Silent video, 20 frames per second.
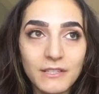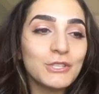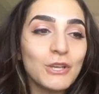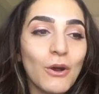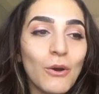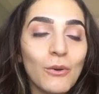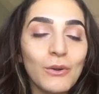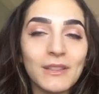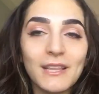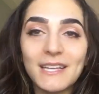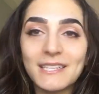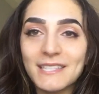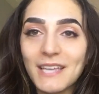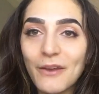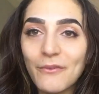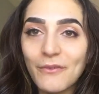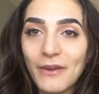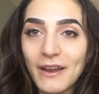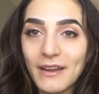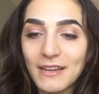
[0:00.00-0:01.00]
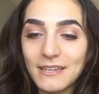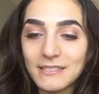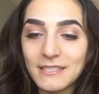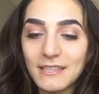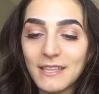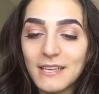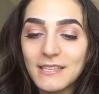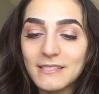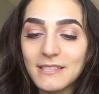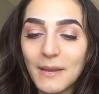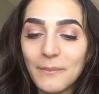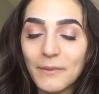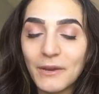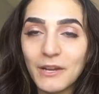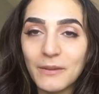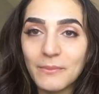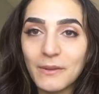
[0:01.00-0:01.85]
So let's get right into this. I'm gonna